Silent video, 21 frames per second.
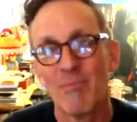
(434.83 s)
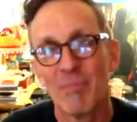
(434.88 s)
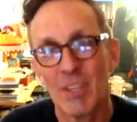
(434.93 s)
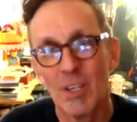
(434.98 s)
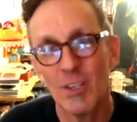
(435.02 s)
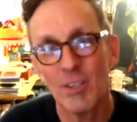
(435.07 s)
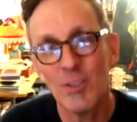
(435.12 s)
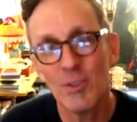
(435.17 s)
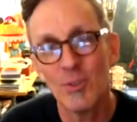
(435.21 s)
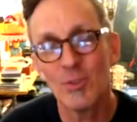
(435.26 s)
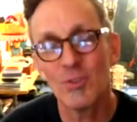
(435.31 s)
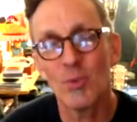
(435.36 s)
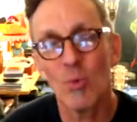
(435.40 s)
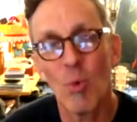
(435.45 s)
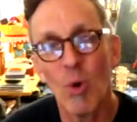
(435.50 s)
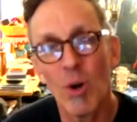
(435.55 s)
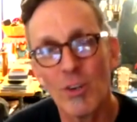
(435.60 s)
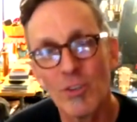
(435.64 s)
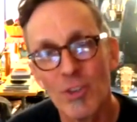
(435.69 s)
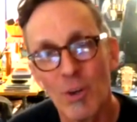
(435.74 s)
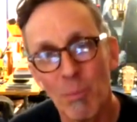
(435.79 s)
could use to
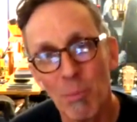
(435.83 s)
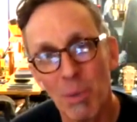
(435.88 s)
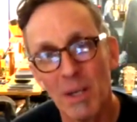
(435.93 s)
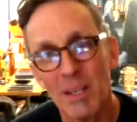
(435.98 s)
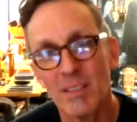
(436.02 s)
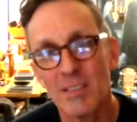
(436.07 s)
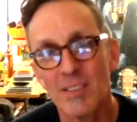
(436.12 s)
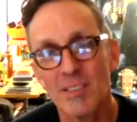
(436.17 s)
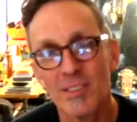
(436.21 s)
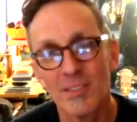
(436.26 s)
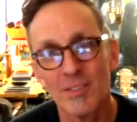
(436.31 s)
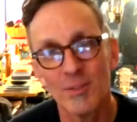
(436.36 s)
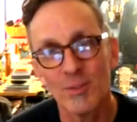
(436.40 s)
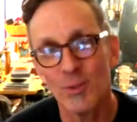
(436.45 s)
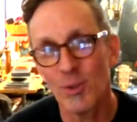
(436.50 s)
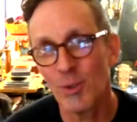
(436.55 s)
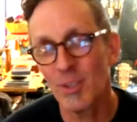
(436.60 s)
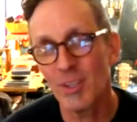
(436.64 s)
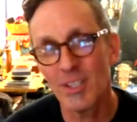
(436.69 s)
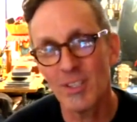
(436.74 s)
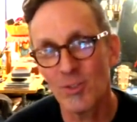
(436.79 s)
wash our butts
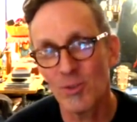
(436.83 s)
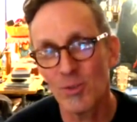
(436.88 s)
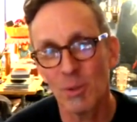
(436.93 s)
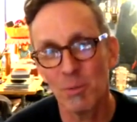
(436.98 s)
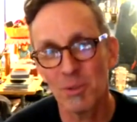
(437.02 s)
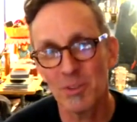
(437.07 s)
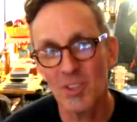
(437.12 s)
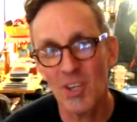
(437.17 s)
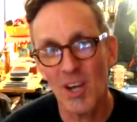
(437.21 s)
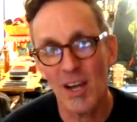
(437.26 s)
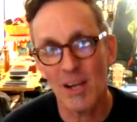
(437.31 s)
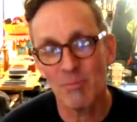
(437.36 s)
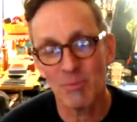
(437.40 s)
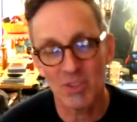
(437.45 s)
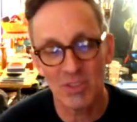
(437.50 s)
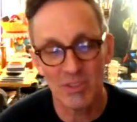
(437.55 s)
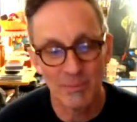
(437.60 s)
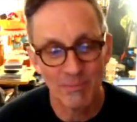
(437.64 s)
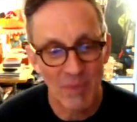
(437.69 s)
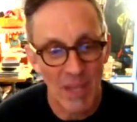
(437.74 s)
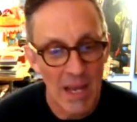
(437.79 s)
during these troubled
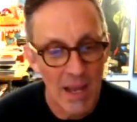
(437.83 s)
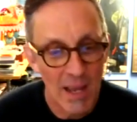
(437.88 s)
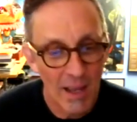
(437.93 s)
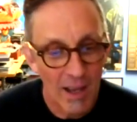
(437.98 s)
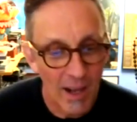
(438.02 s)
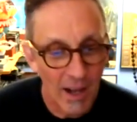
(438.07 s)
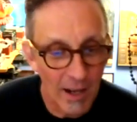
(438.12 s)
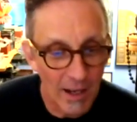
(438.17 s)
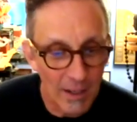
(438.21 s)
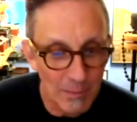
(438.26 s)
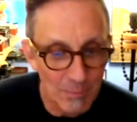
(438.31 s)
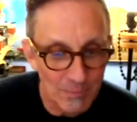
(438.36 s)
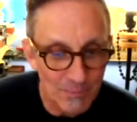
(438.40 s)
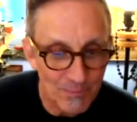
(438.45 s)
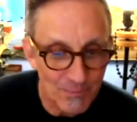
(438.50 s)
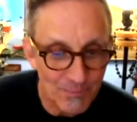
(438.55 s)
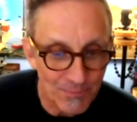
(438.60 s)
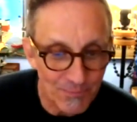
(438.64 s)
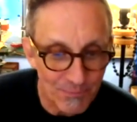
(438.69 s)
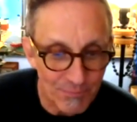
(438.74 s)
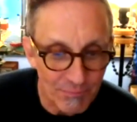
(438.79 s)
times.
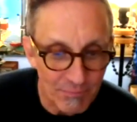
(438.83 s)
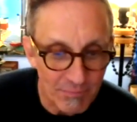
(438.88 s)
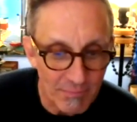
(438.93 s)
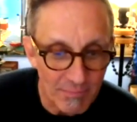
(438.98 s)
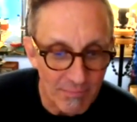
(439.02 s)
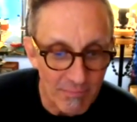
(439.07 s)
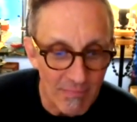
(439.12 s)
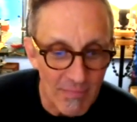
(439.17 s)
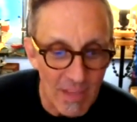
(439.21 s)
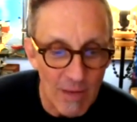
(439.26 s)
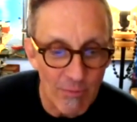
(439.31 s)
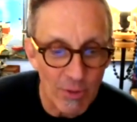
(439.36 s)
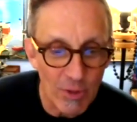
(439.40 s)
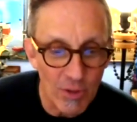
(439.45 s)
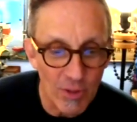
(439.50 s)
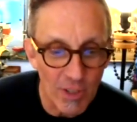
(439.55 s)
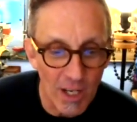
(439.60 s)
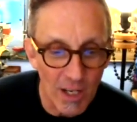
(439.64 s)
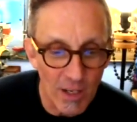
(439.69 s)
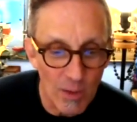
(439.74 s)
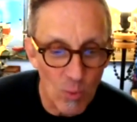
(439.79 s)
If you're
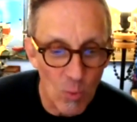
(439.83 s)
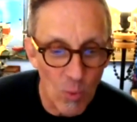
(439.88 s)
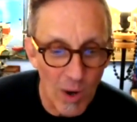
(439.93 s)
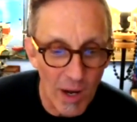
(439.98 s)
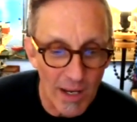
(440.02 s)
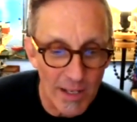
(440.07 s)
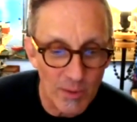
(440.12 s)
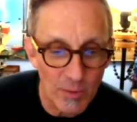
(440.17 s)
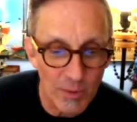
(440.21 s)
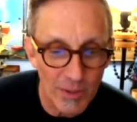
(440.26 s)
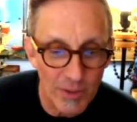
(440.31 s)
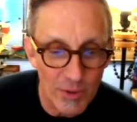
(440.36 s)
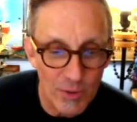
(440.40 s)
going to unwind with a